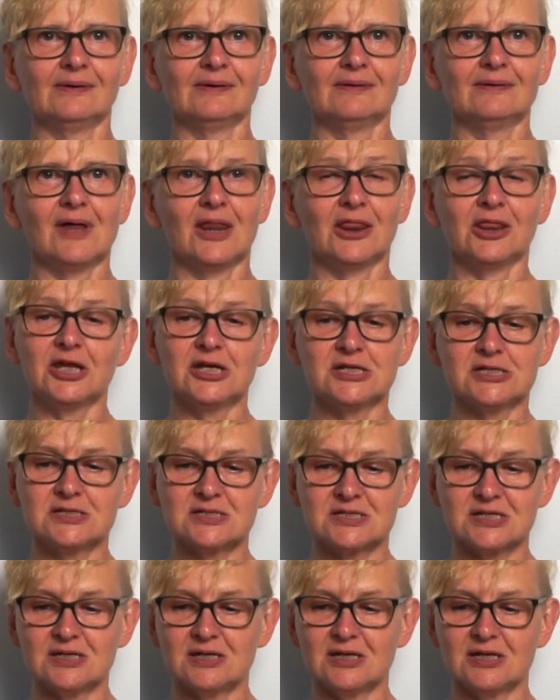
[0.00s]
And then
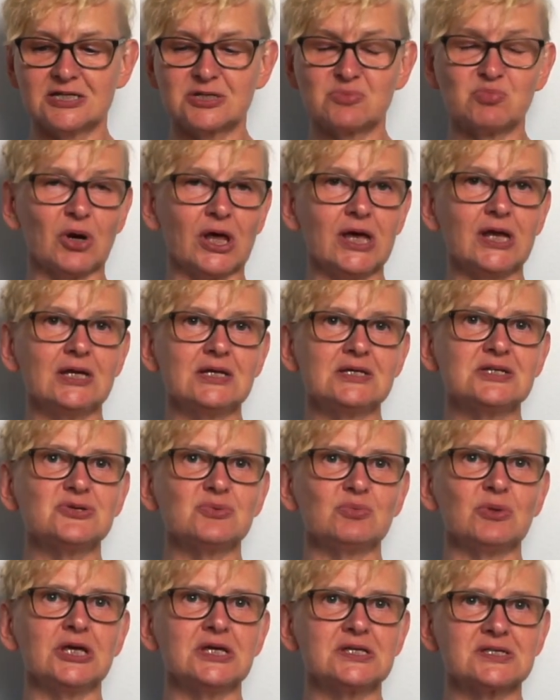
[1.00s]
she explained to
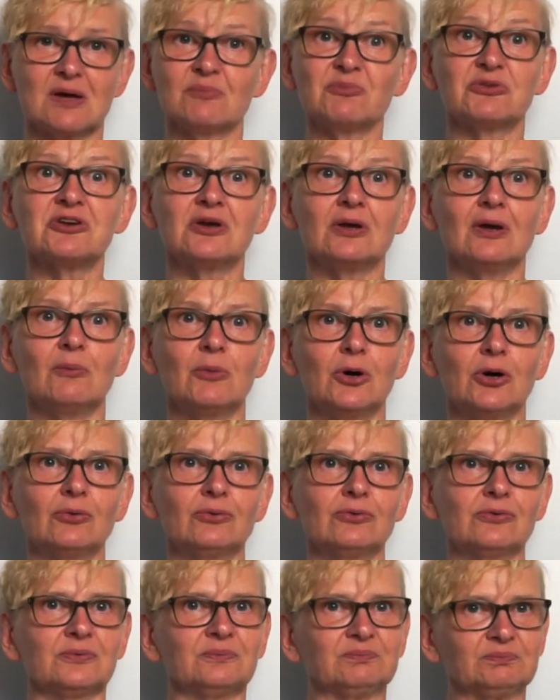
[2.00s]
me something about